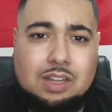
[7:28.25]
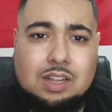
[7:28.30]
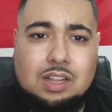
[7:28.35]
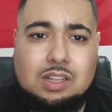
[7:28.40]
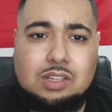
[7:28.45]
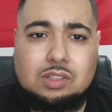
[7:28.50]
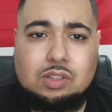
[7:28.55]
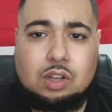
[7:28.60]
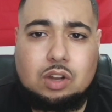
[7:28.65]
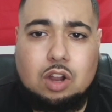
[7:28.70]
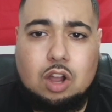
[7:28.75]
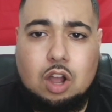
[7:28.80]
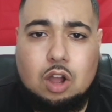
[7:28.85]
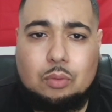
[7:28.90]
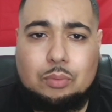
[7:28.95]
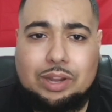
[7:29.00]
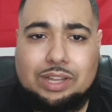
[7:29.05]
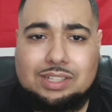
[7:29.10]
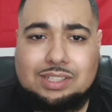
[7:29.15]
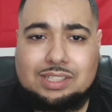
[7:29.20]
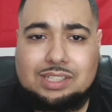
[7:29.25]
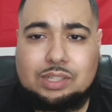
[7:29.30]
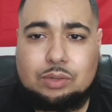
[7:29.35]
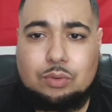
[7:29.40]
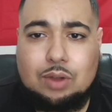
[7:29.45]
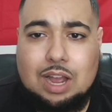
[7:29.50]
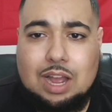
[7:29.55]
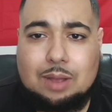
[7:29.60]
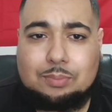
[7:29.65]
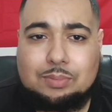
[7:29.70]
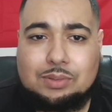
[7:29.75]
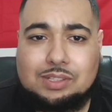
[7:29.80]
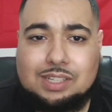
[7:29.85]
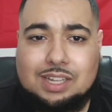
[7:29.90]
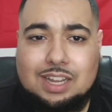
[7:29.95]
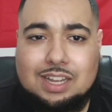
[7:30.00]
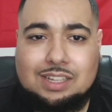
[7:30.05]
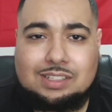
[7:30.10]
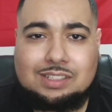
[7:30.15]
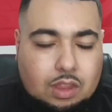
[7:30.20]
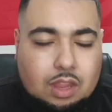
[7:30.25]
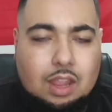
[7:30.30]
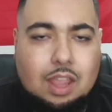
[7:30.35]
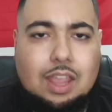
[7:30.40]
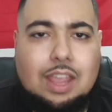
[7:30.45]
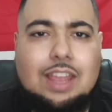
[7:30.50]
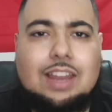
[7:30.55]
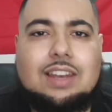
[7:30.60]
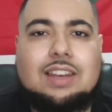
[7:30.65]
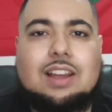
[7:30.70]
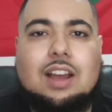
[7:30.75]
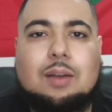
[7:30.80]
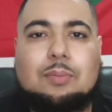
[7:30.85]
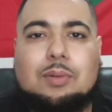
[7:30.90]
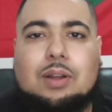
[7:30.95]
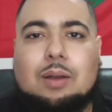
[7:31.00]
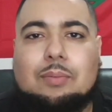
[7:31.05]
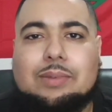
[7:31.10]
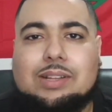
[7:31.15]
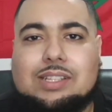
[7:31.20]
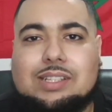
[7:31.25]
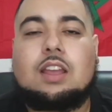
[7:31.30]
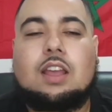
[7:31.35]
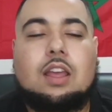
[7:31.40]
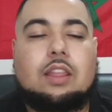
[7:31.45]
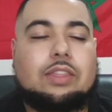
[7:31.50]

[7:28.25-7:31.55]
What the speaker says: So I can't wait to see what happens, guys, in the upcoming season.